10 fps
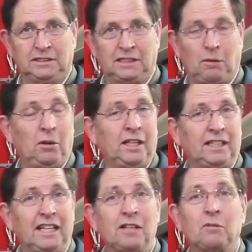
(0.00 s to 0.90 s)
And I want to
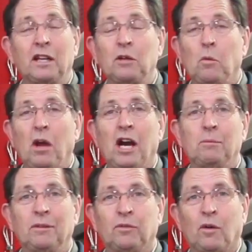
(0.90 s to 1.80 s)
get it running
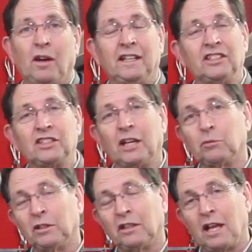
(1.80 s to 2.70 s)
well before I
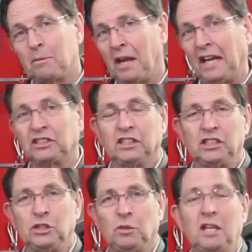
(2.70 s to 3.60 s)
decide whether or not I'm going to actually
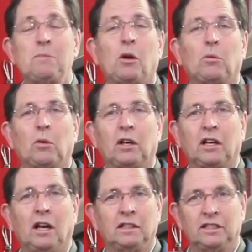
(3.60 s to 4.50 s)
do any more
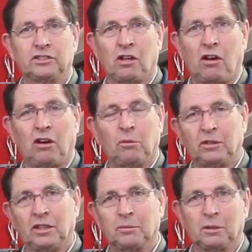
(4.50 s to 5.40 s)
work on this car,
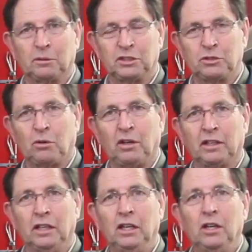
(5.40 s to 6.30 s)
whether I'm going to restore it,
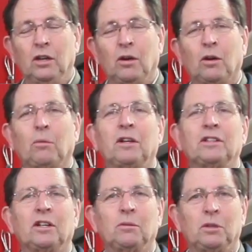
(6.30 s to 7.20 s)
or
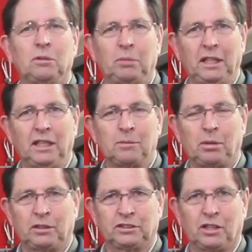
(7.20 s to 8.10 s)
whether it will be a
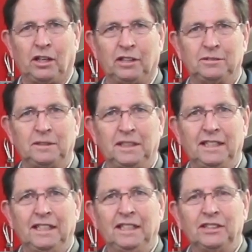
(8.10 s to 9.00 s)
parts car.
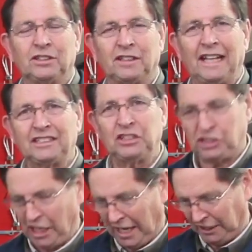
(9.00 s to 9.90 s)
So that's the
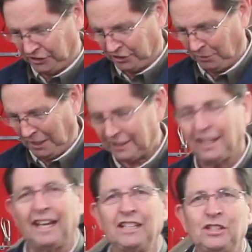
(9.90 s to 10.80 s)
challenge. So what I
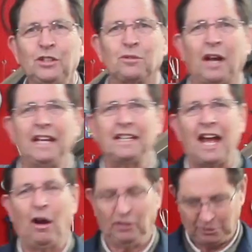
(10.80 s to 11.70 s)
thought I'd do right
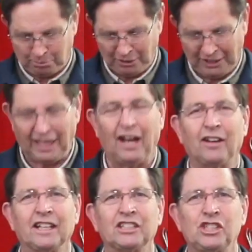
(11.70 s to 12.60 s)
now is bring
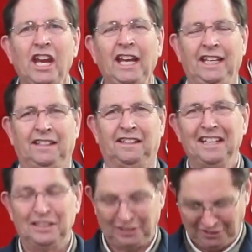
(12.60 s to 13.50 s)
out a chain
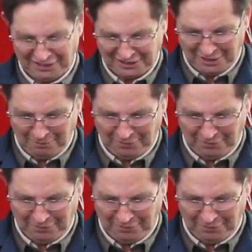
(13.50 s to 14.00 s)
so that some